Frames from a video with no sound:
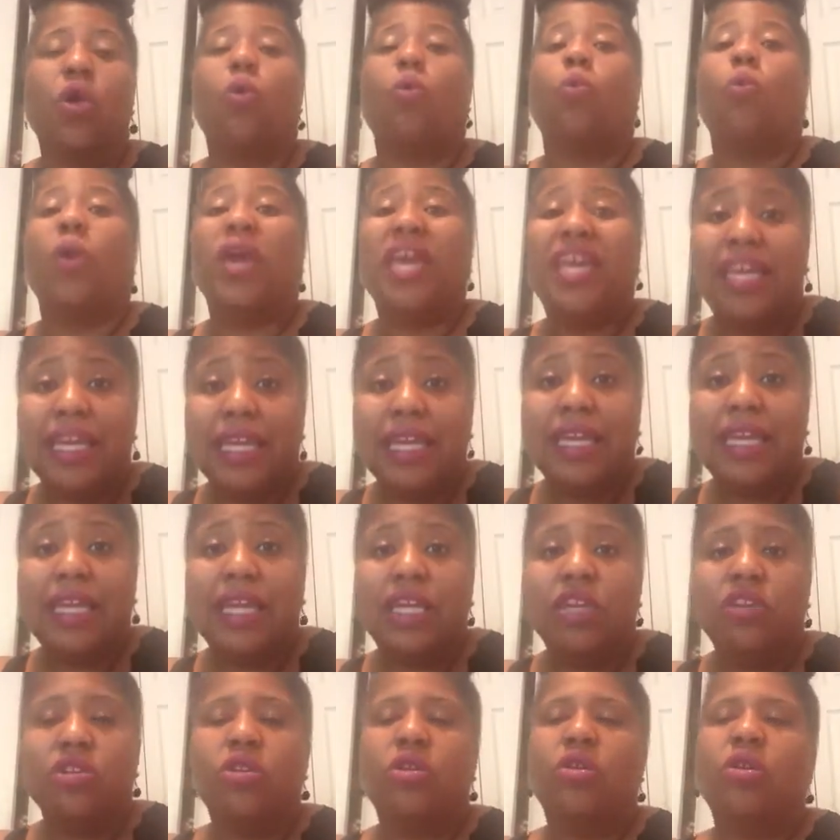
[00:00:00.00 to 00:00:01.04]

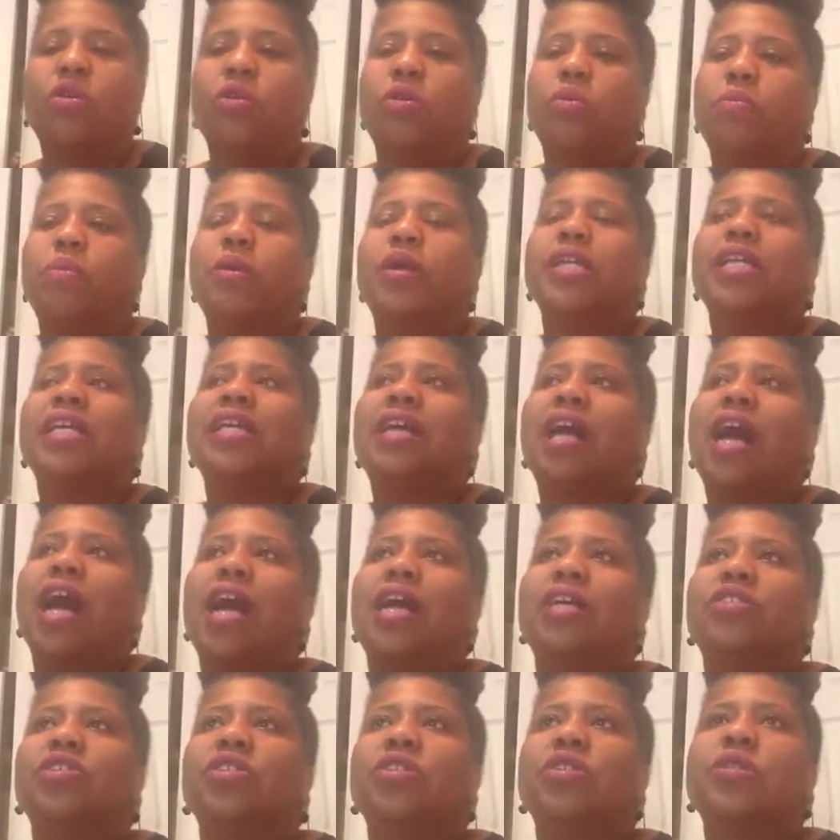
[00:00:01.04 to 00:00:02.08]
awakening your money
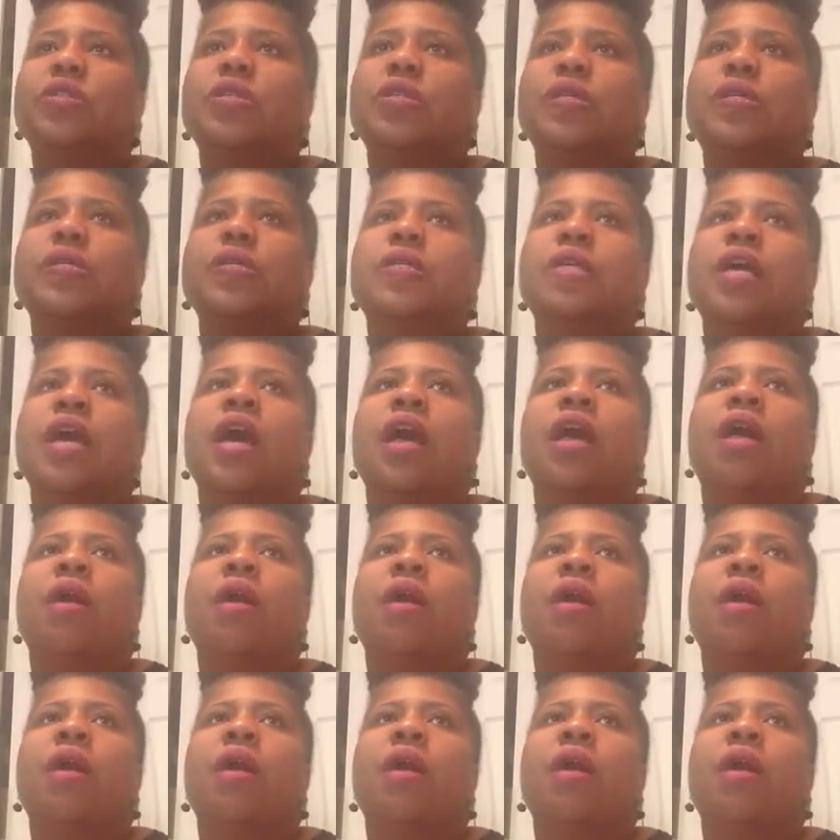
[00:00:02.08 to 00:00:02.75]
consciousness.